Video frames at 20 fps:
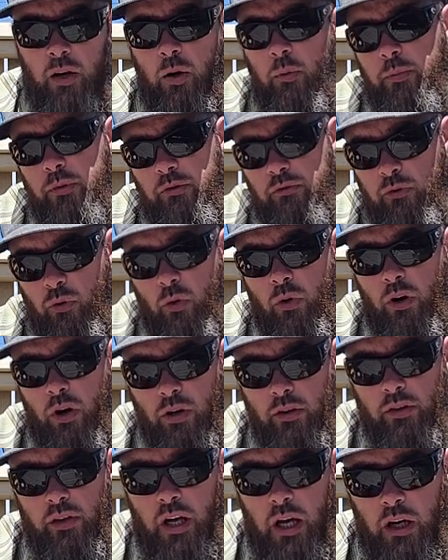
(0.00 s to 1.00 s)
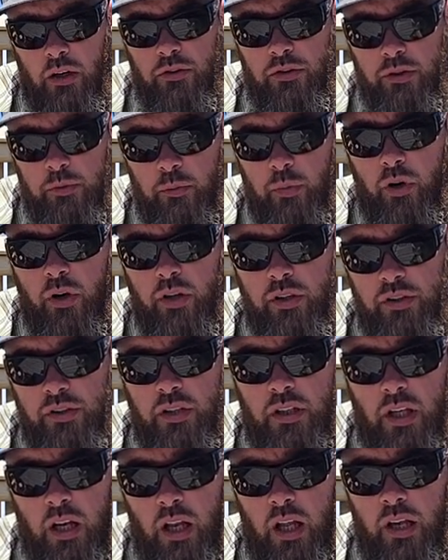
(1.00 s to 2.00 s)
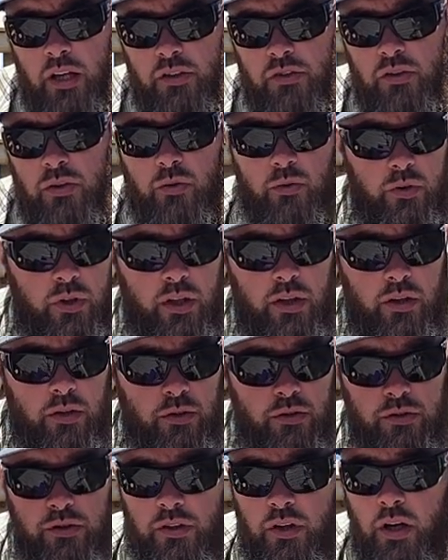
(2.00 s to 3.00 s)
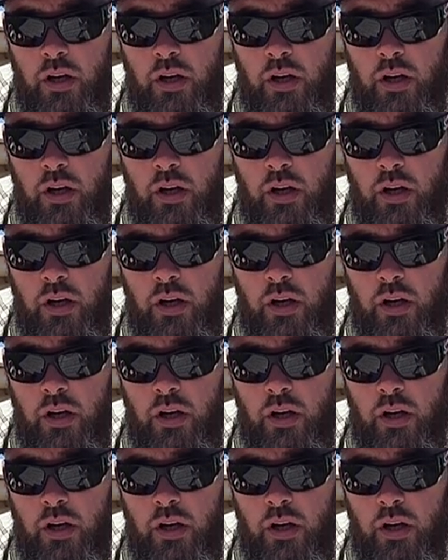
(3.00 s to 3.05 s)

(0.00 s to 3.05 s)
up to $400 in price in the last 2 years